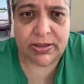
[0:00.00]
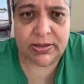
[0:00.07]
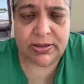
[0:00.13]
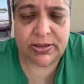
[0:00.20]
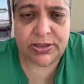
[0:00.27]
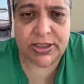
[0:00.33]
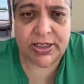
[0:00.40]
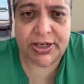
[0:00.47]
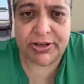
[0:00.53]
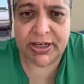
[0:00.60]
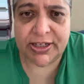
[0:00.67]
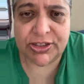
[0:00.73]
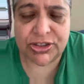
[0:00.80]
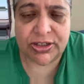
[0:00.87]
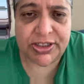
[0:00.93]
You see, they're
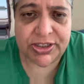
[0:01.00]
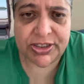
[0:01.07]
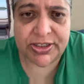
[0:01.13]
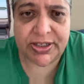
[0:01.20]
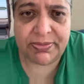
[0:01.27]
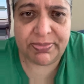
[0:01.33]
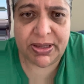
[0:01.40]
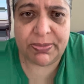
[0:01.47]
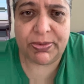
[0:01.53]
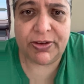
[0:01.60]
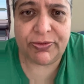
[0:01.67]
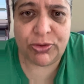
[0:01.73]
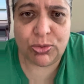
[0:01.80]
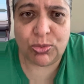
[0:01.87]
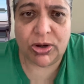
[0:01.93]
not soliciting people.
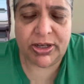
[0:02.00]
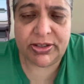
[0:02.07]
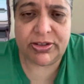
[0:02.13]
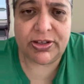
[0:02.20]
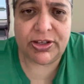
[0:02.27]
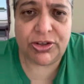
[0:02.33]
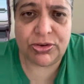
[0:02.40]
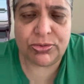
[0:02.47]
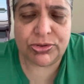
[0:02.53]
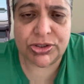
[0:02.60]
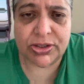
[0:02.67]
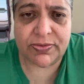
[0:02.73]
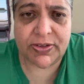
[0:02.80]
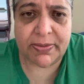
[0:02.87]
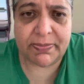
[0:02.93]
If you want the use
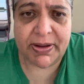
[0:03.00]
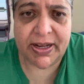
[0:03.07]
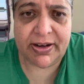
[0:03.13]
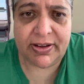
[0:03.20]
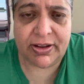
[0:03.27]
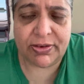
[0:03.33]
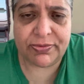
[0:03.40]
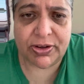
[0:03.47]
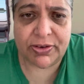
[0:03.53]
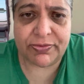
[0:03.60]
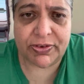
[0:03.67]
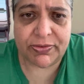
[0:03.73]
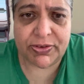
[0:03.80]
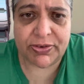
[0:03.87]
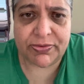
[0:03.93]
of their
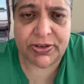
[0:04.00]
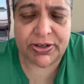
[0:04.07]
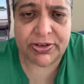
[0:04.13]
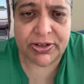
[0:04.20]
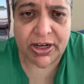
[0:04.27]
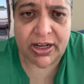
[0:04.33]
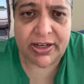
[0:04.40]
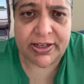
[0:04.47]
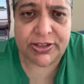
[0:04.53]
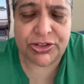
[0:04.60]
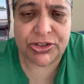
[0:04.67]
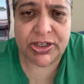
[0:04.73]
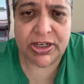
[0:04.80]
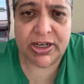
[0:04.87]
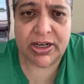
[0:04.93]
of their
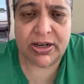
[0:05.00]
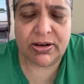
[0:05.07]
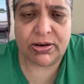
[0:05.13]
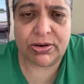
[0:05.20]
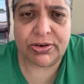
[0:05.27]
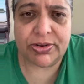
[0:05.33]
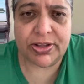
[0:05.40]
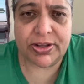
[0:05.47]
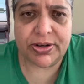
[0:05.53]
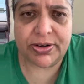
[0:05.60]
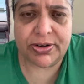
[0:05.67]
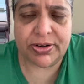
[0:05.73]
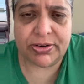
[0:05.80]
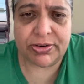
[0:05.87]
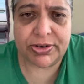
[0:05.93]
knowledge or
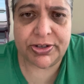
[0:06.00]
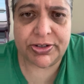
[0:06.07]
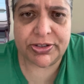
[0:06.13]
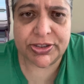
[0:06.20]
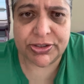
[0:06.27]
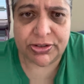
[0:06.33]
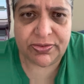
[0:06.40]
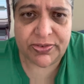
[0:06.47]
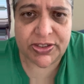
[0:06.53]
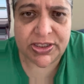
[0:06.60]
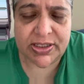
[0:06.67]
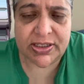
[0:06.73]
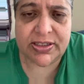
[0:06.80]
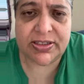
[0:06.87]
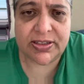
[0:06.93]
their
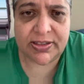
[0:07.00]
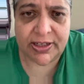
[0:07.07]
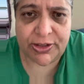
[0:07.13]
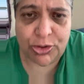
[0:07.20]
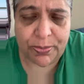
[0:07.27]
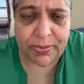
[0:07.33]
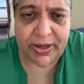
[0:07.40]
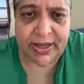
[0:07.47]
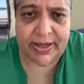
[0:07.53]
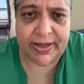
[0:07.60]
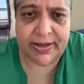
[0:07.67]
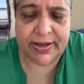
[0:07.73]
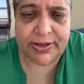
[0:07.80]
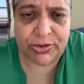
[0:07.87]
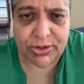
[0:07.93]
services, then you pay
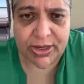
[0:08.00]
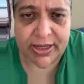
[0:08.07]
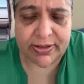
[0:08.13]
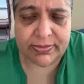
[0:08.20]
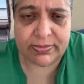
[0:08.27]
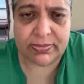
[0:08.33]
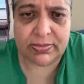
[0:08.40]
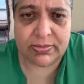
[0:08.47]
and you get,